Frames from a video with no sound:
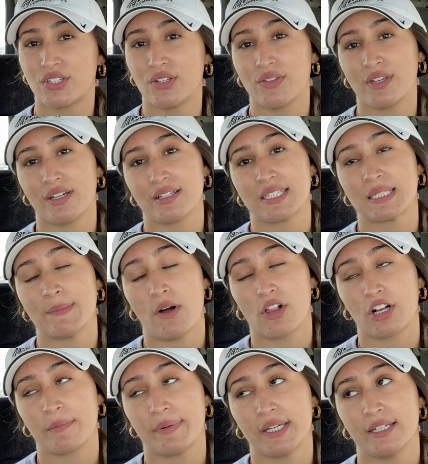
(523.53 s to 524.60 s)
to the
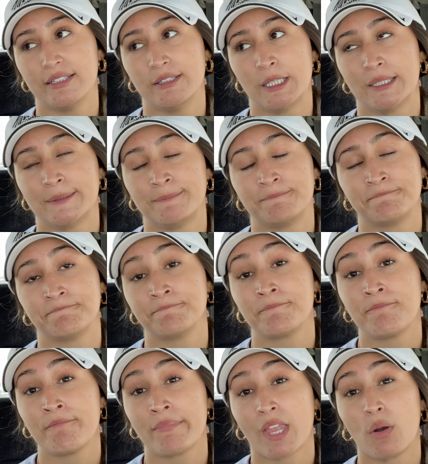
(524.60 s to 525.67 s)
smaller pit,
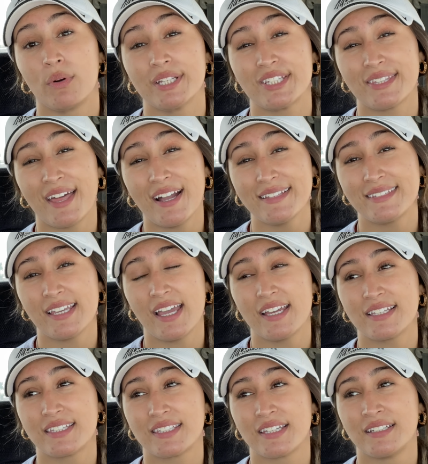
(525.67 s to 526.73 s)
which that
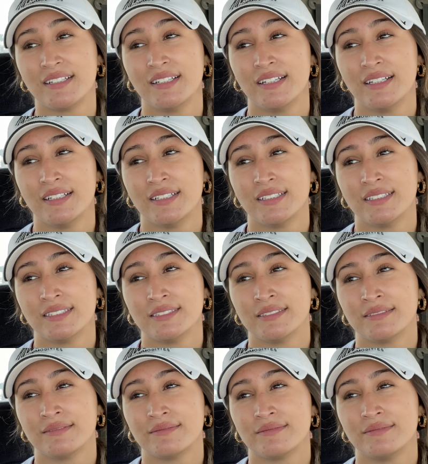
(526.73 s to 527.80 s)
takes
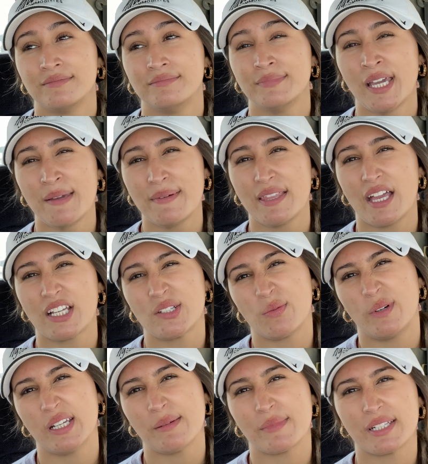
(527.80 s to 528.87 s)
maybe like
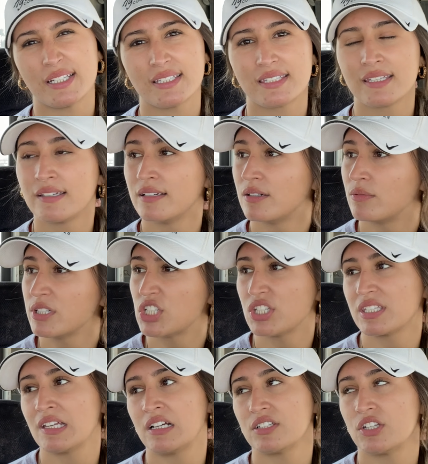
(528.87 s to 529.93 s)
20 minutes, which is
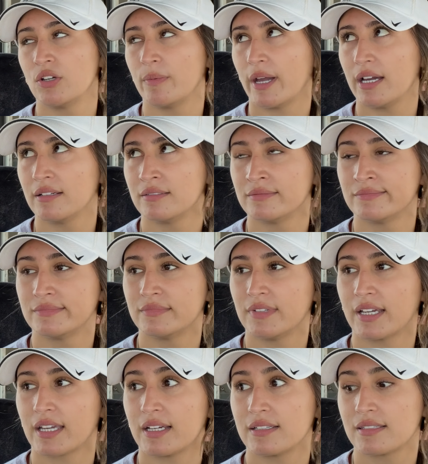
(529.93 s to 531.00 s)
not too bad,
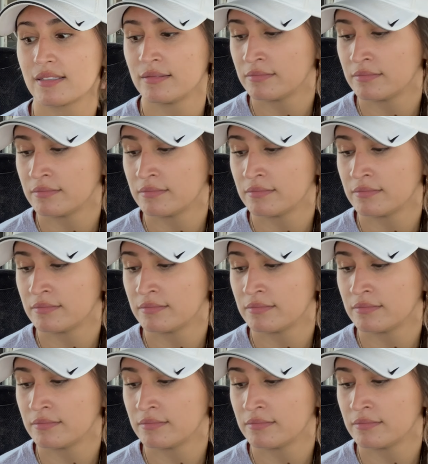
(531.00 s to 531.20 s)
I guess.